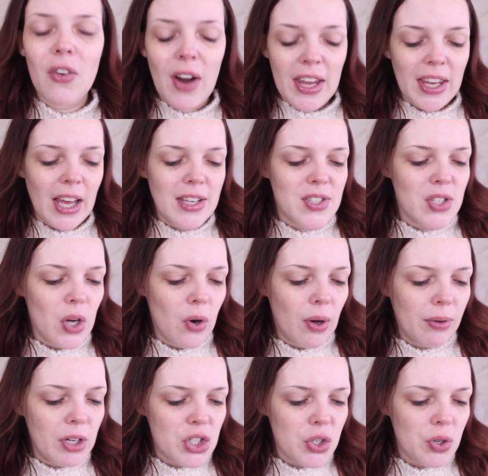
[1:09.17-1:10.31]
Alright guys, so I'm
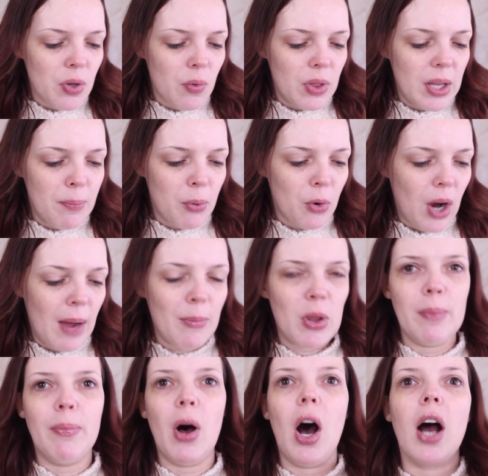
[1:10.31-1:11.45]
going to show you the primer,
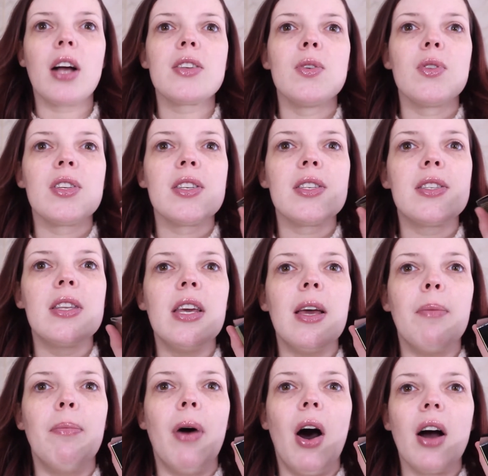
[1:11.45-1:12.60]
the box. So this is
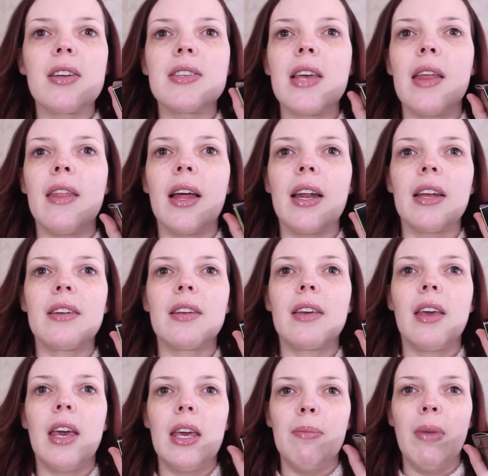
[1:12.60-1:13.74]
the box that it
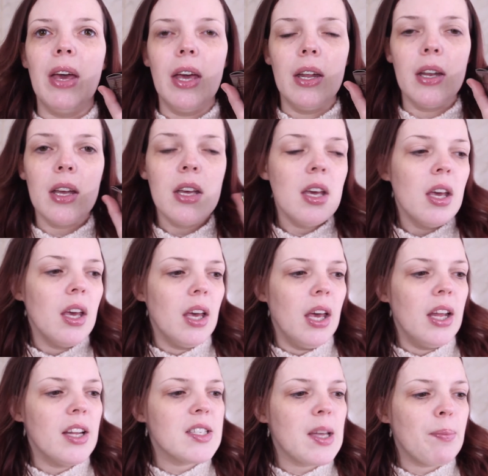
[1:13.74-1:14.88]
came in.
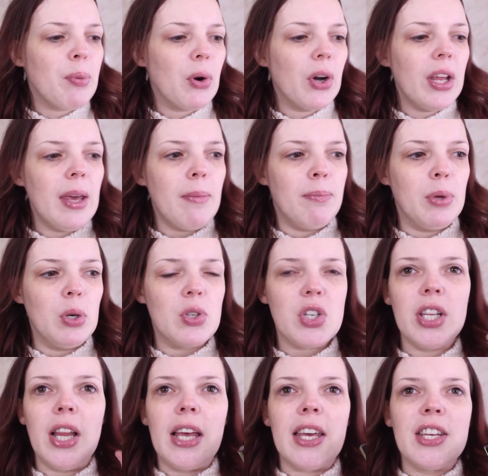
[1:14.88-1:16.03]
It is pretty
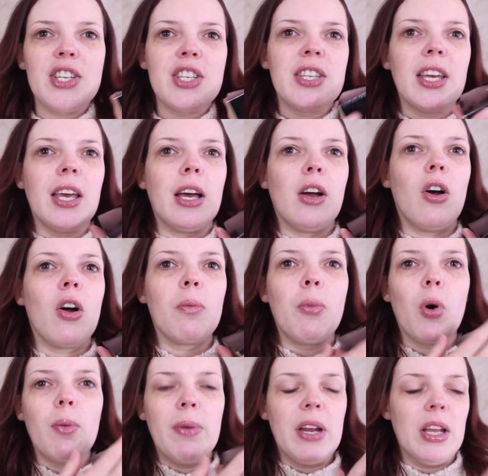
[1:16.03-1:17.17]
bougie, like it's just like a
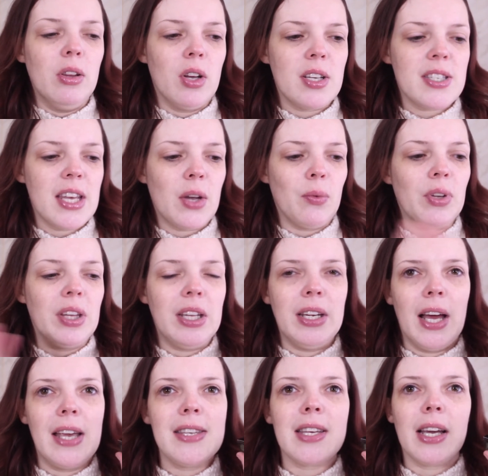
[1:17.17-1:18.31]
cardboard, but it looks like really
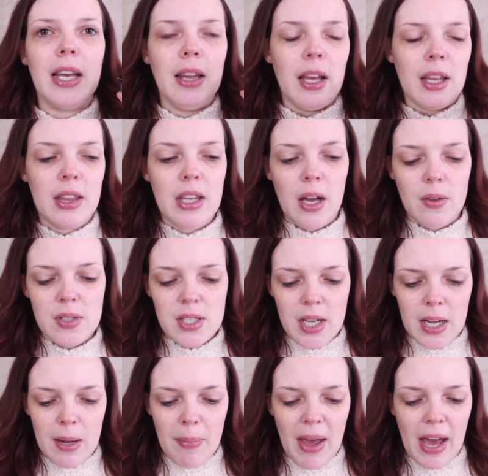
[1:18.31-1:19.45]
nice. Like I like the
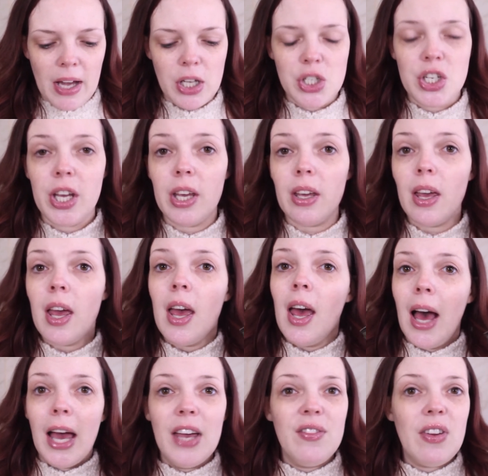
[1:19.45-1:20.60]
outside packaging.
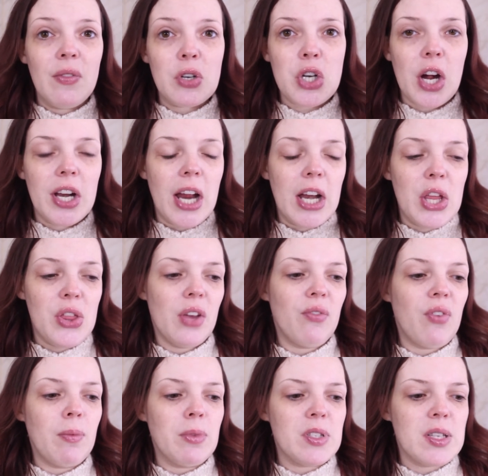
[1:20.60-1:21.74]
I have never tried anything
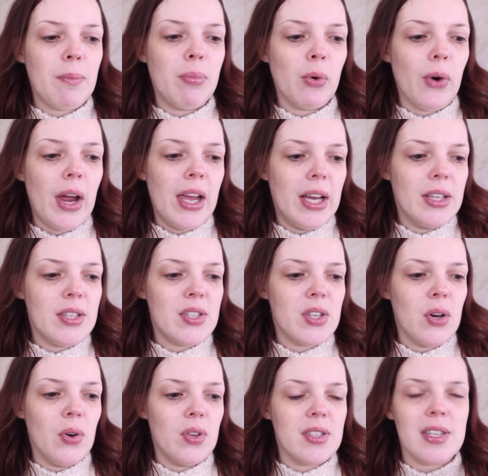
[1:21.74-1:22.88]
from this brand,
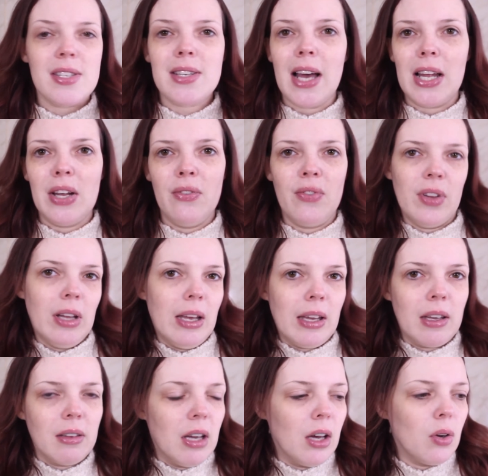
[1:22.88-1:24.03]
so this is kind of
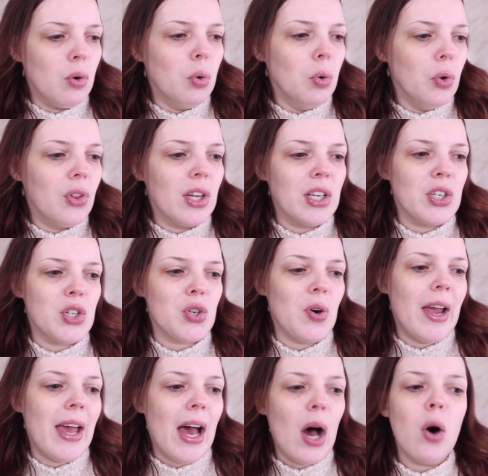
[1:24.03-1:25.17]
like a cool thing to
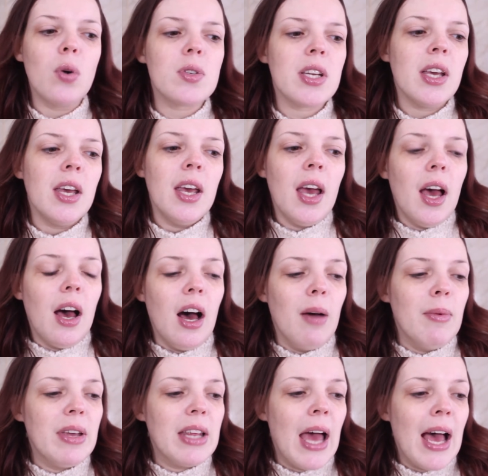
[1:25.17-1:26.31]
try out.
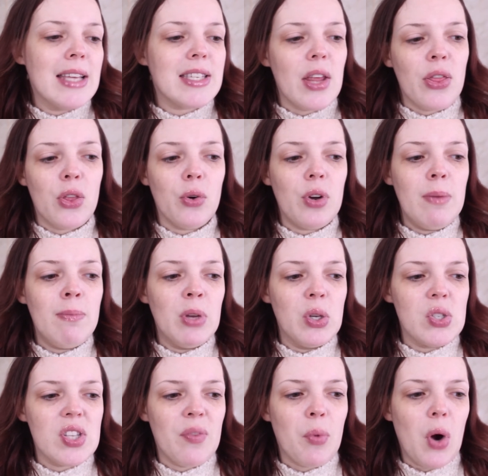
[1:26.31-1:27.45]
It has 30
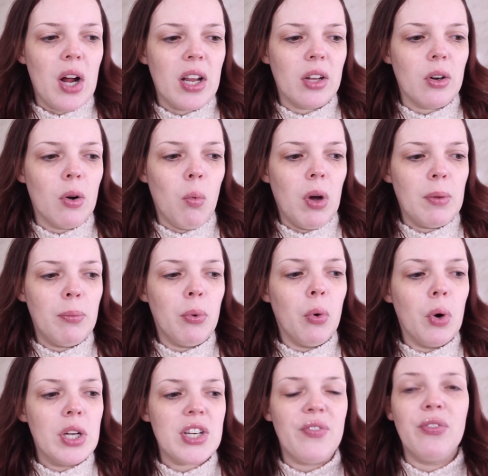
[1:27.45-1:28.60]
mils of product or 1
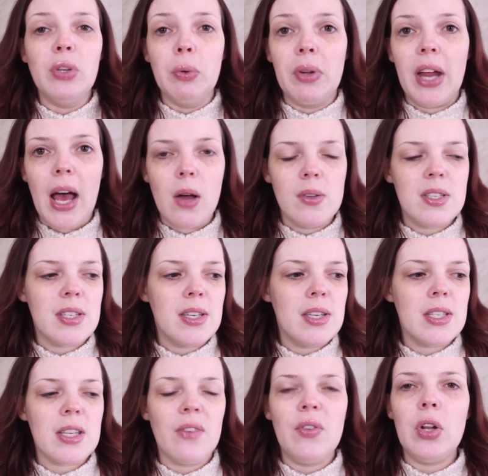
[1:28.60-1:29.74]
fluid
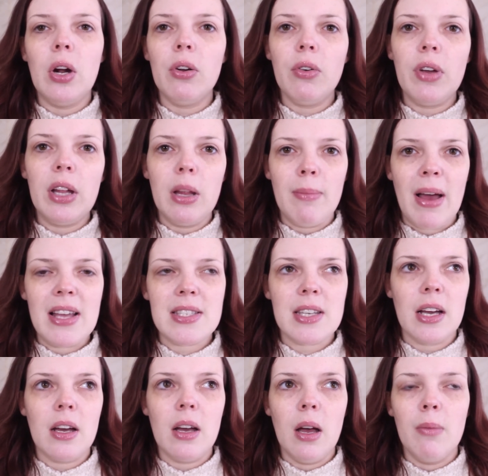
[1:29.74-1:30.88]
ounces. If you don't know,
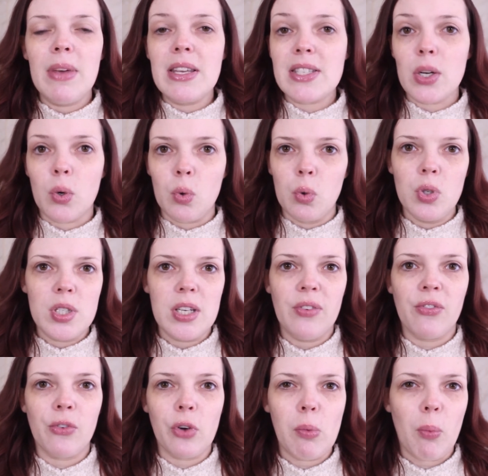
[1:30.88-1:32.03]
Illamasqua is a
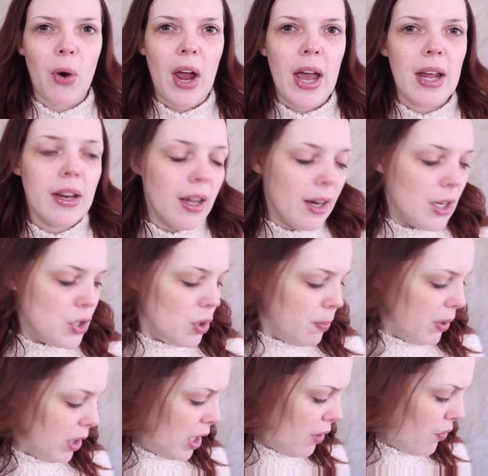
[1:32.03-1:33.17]
cruelty-free brand, and I do
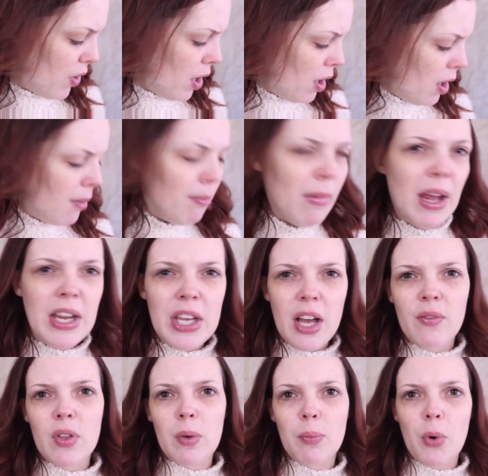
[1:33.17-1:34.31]
believe many
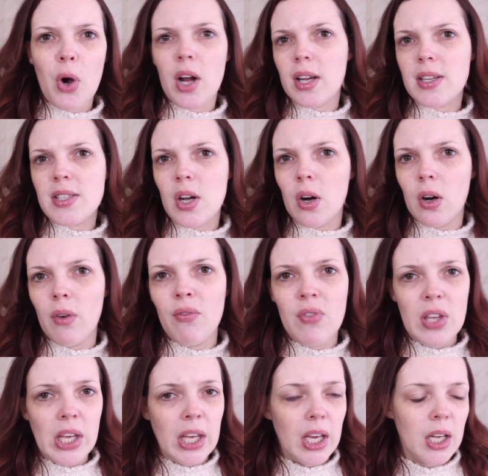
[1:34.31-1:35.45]
of their products are
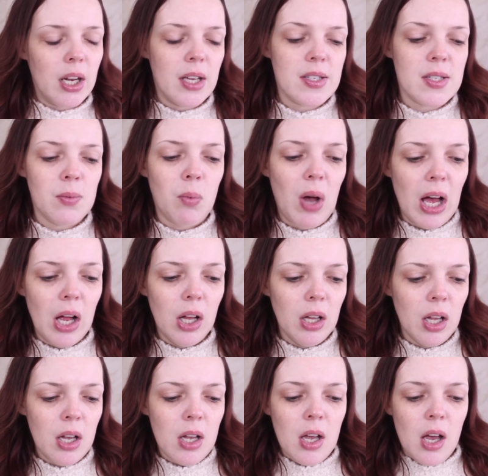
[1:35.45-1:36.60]
vegan as
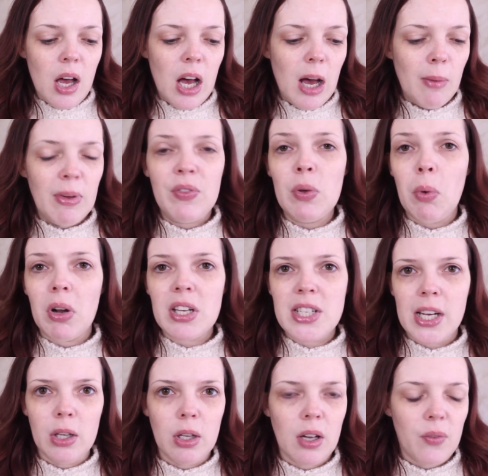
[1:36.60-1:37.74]
well. If you want to
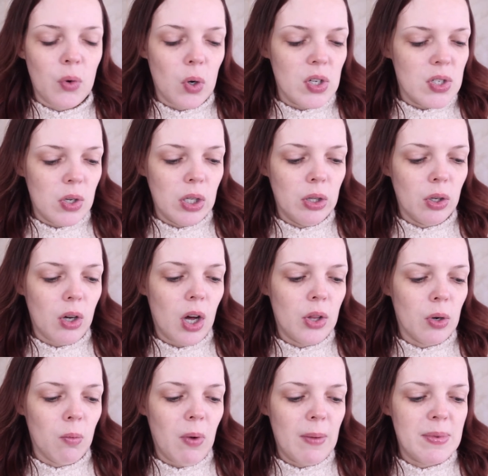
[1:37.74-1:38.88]
take a look, of course, you can look on
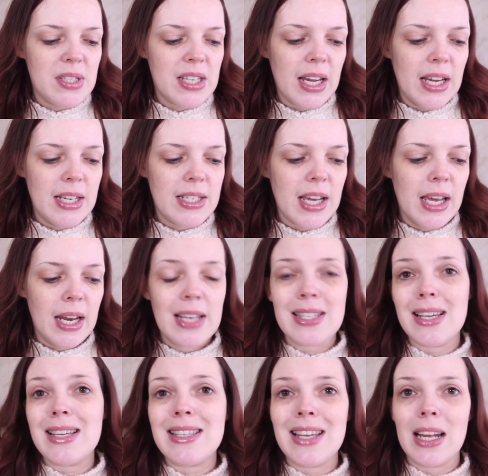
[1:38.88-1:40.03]
their website. And as
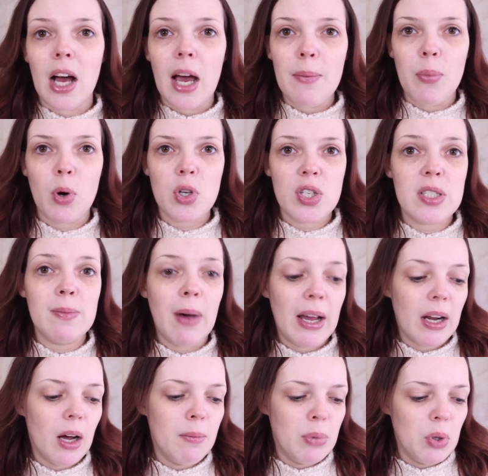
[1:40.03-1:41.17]
I said, I purchased mine
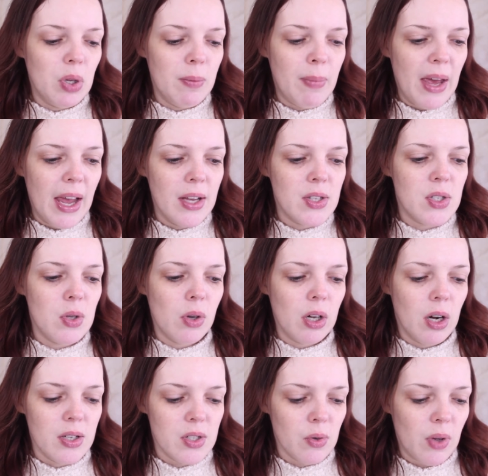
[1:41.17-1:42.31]
on Beauty Bay, so you can
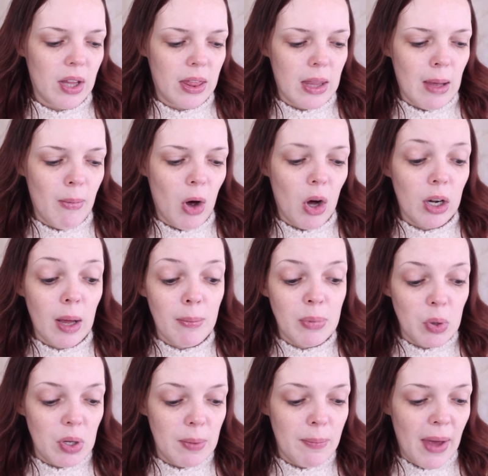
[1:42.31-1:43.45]
also get them on
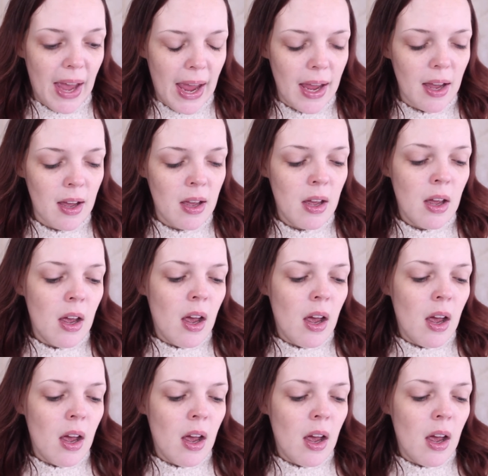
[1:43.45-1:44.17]
Beauty Bay.